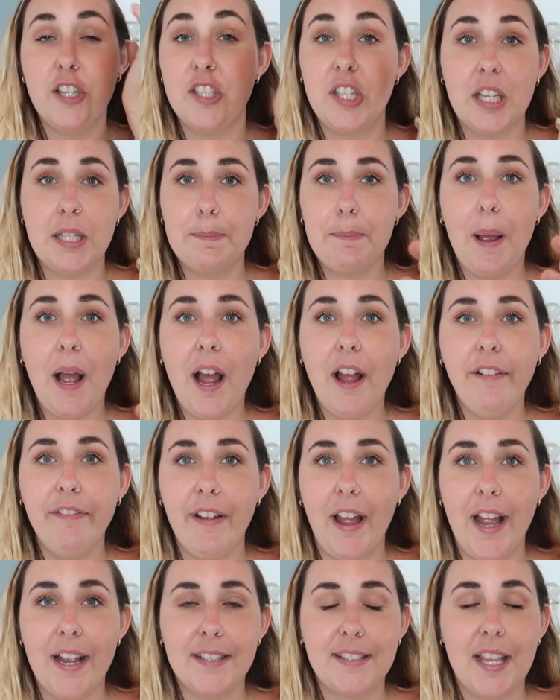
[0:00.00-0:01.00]
And she says,
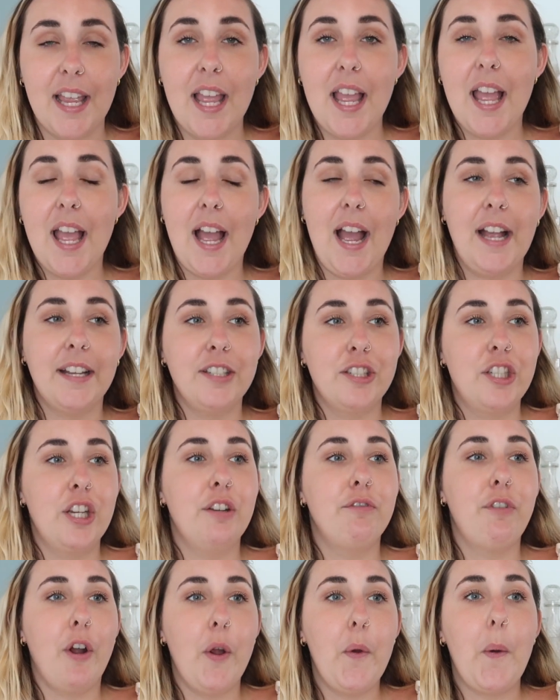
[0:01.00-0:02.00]
perfect. And
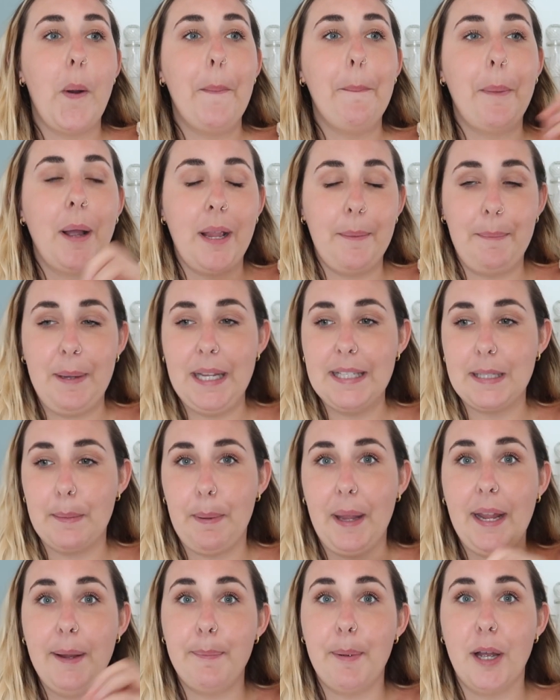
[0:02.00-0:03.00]
she wrote on my piece of
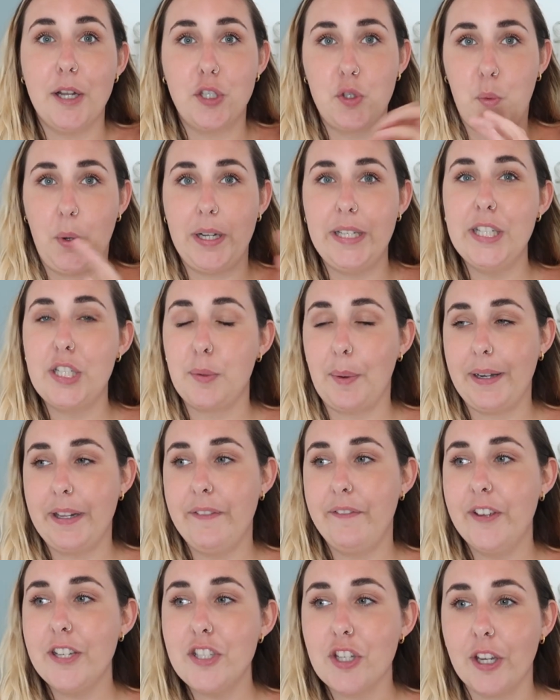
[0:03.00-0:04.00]
paper,
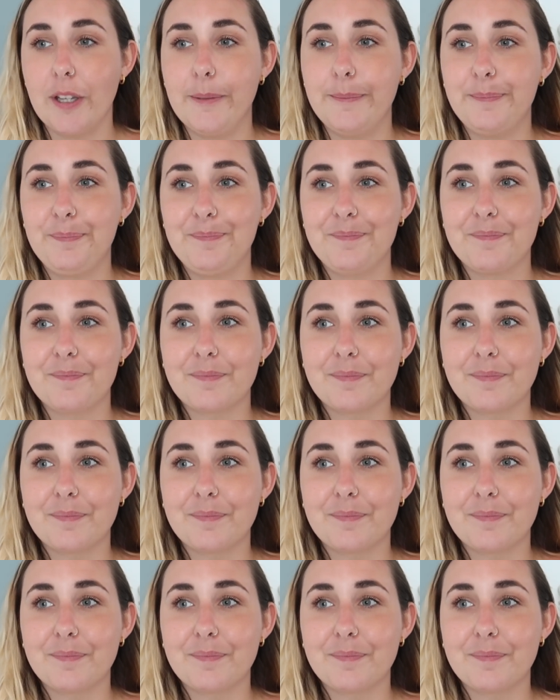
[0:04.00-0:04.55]
20/20 vision.